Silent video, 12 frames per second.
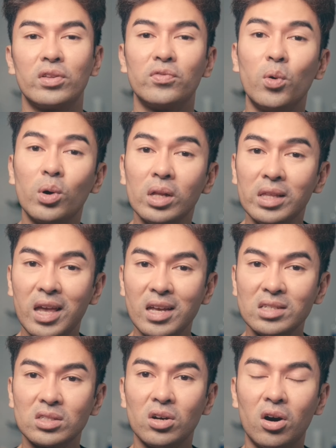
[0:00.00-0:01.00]
focal
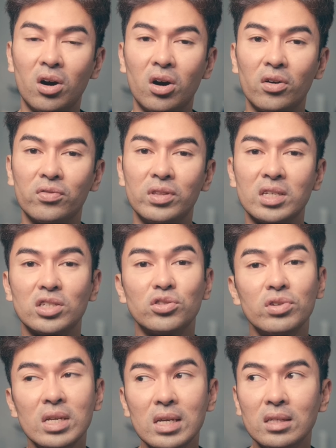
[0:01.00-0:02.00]
lengths of the
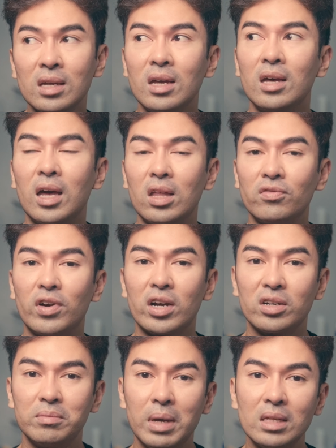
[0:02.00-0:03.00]
street,
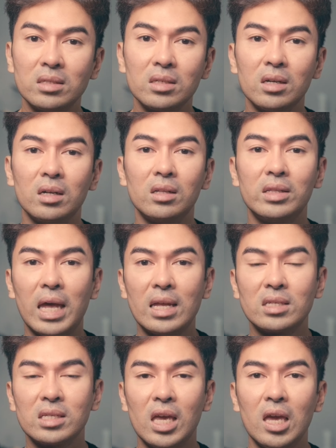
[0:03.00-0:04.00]
environmental,
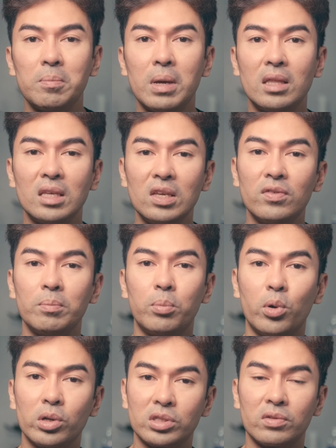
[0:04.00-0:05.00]
landscape, and even
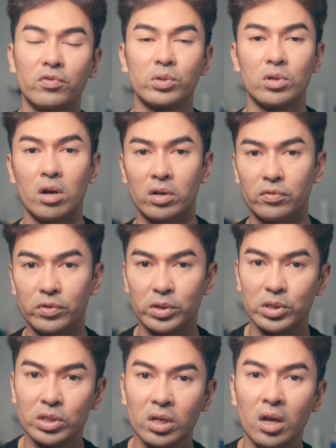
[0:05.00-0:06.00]
portrait
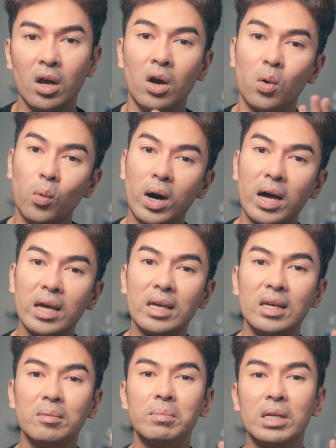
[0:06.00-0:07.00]
photographers.
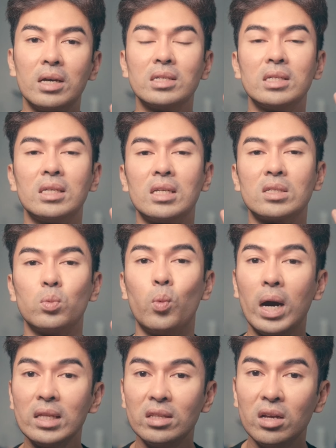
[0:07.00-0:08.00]
Why? Because it is
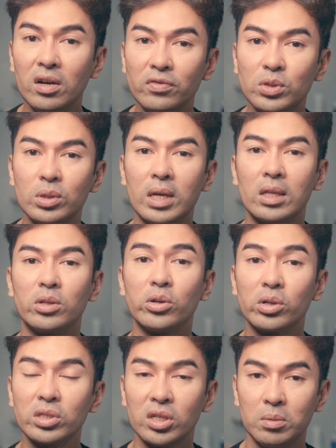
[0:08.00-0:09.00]
wide enough to get
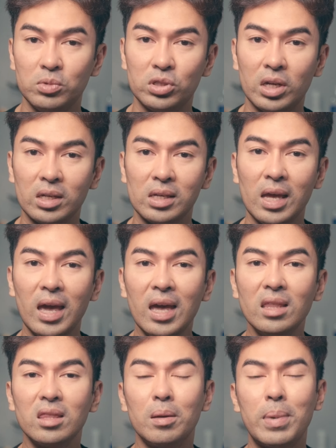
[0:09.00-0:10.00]
your subject
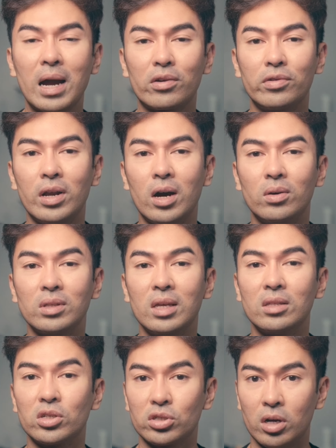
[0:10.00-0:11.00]
and the background
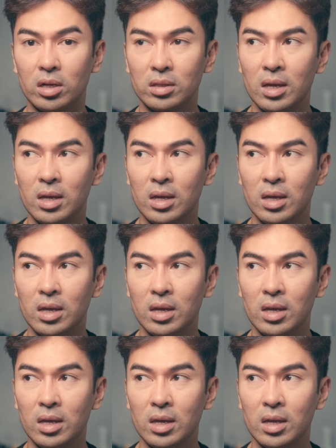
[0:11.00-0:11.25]
in the shot.